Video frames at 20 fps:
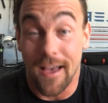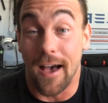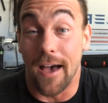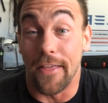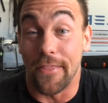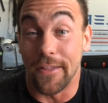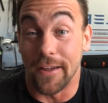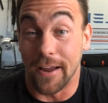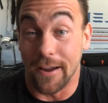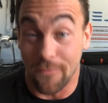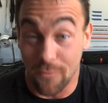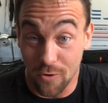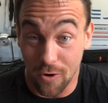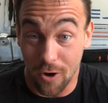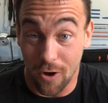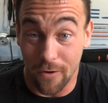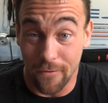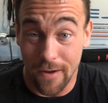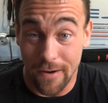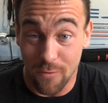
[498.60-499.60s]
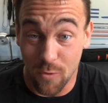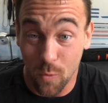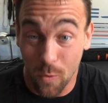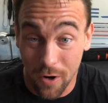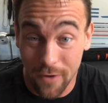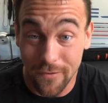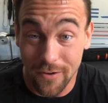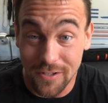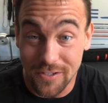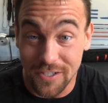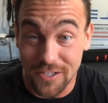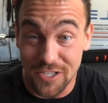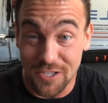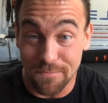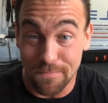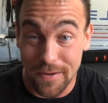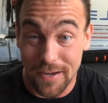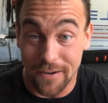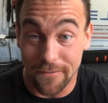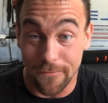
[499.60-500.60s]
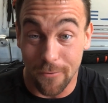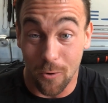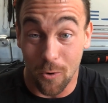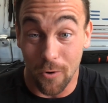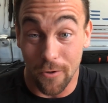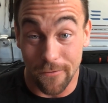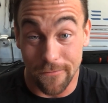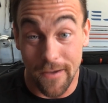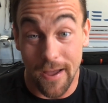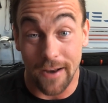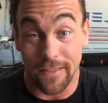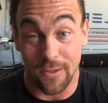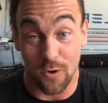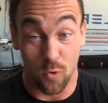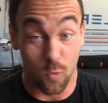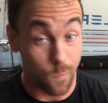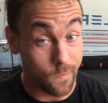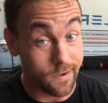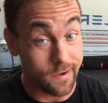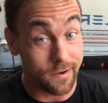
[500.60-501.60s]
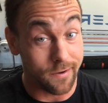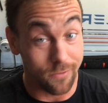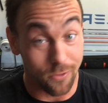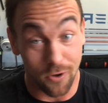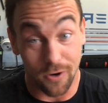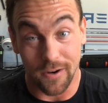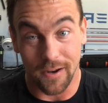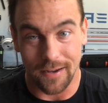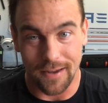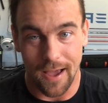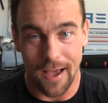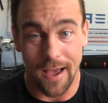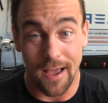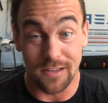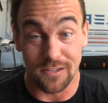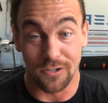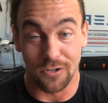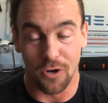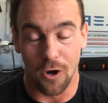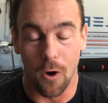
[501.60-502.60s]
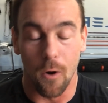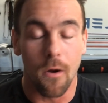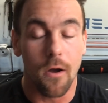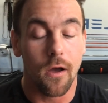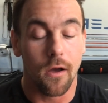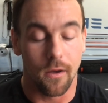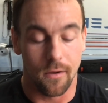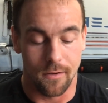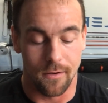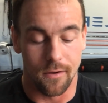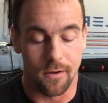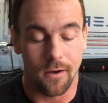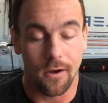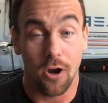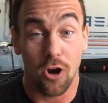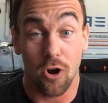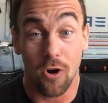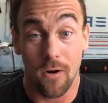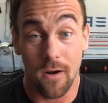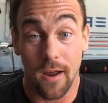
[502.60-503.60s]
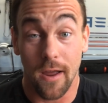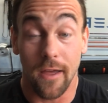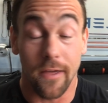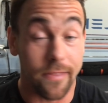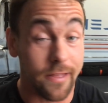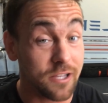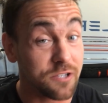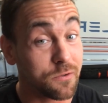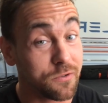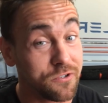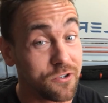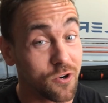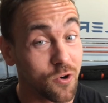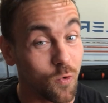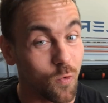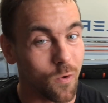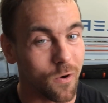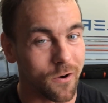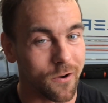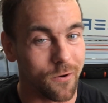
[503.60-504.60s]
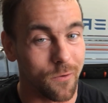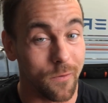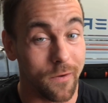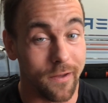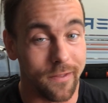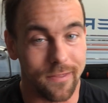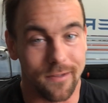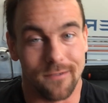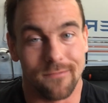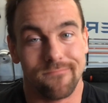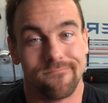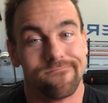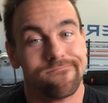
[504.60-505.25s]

I think every every one of us can speak for the fact that we look at guys and go, "All right, that's what you're working with."